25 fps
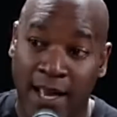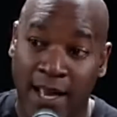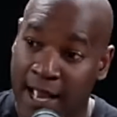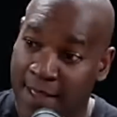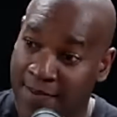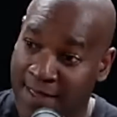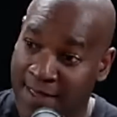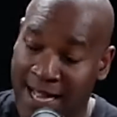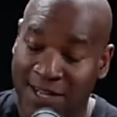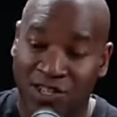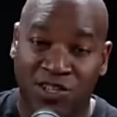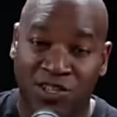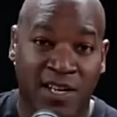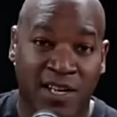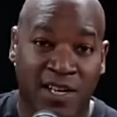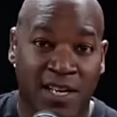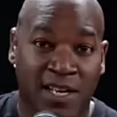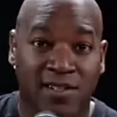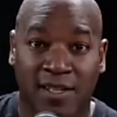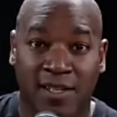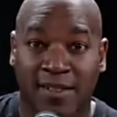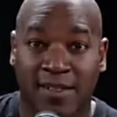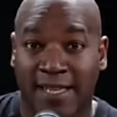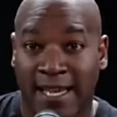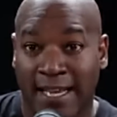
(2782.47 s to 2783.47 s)
And that's just
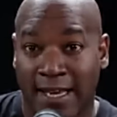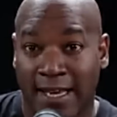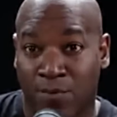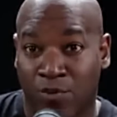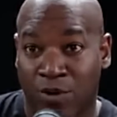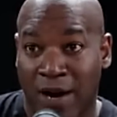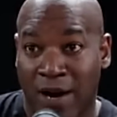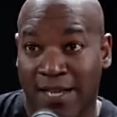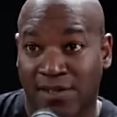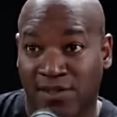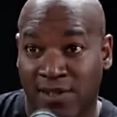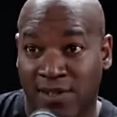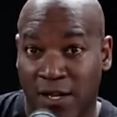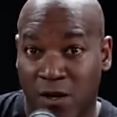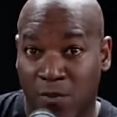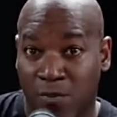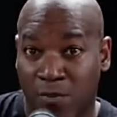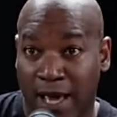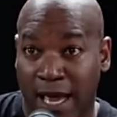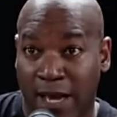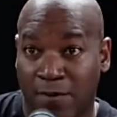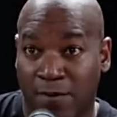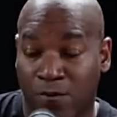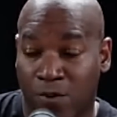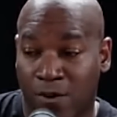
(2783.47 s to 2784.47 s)
the ticket price that you
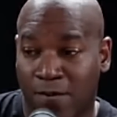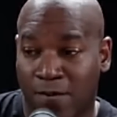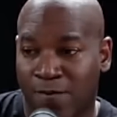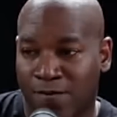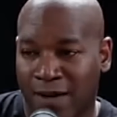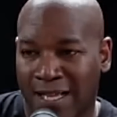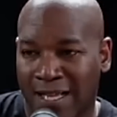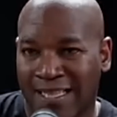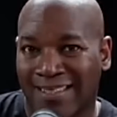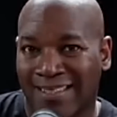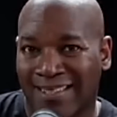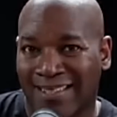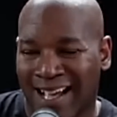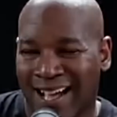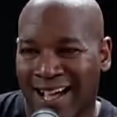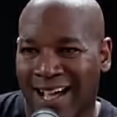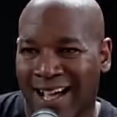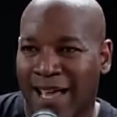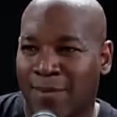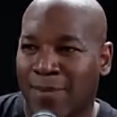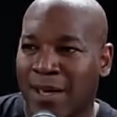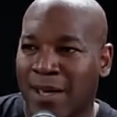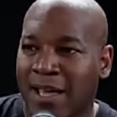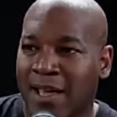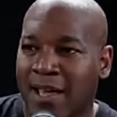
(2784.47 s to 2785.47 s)
paid for a fun
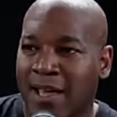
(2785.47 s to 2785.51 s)
time.